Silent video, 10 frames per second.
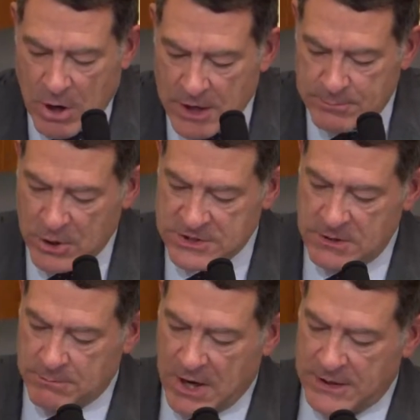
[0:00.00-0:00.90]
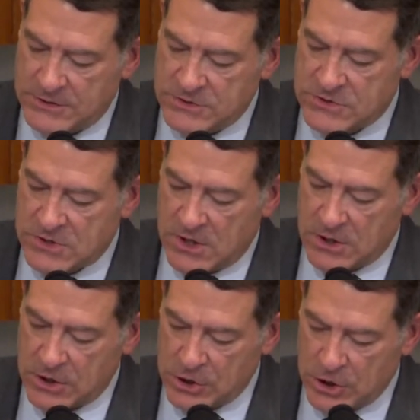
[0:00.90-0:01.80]
Prior to President Biden's
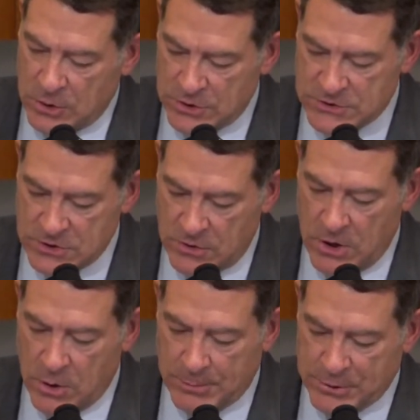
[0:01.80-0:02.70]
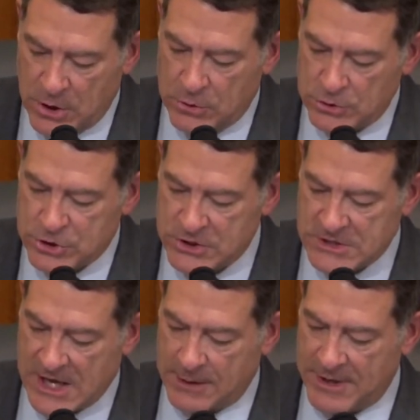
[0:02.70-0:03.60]
go to zero approach, the
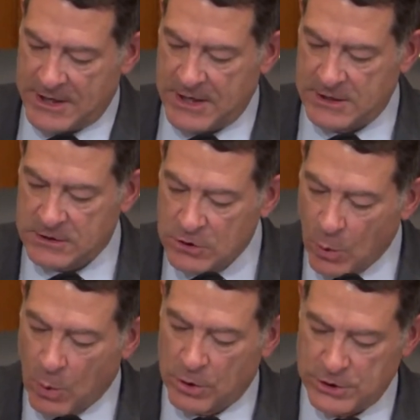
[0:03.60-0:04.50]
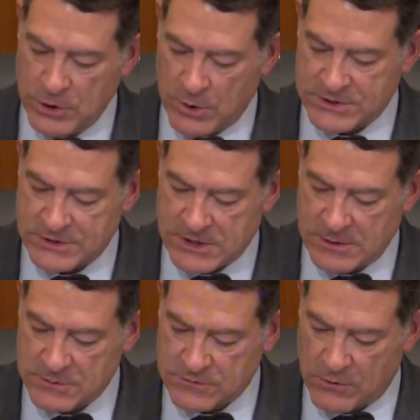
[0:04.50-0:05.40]
Taliban had ignored U.S.
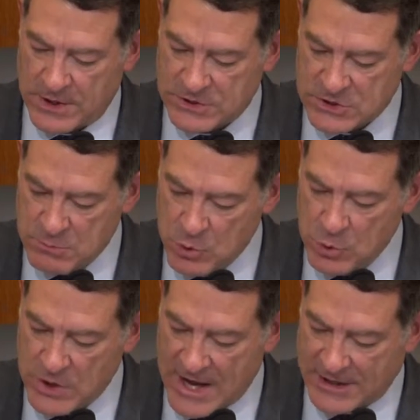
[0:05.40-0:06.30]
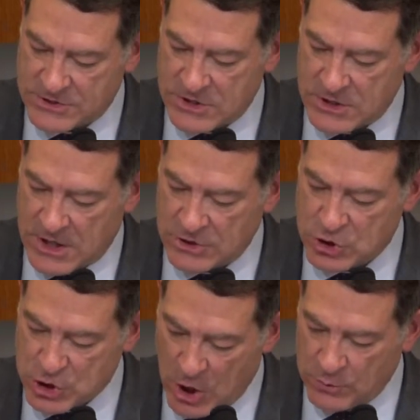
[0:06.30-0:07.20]
attempts for a smooth exit
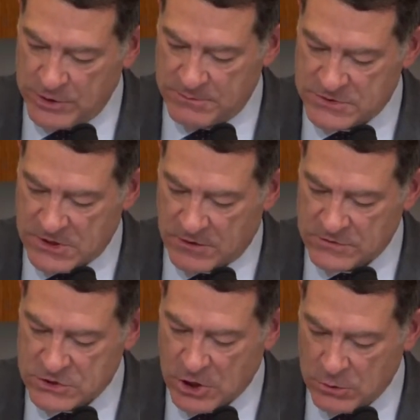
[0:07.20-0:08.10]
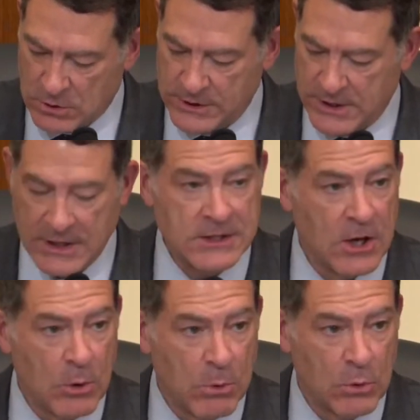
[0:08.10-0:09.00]
and shown themselves totally
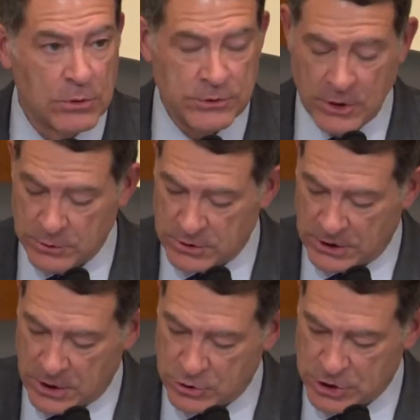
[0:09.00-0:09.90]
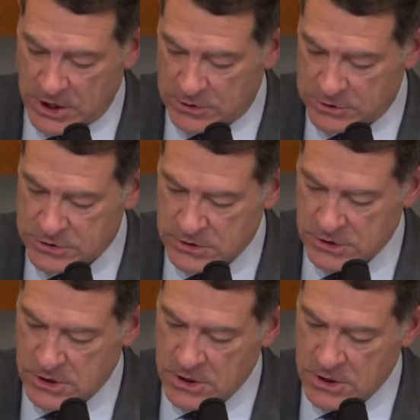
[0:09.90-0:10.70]
ignoble negotiators.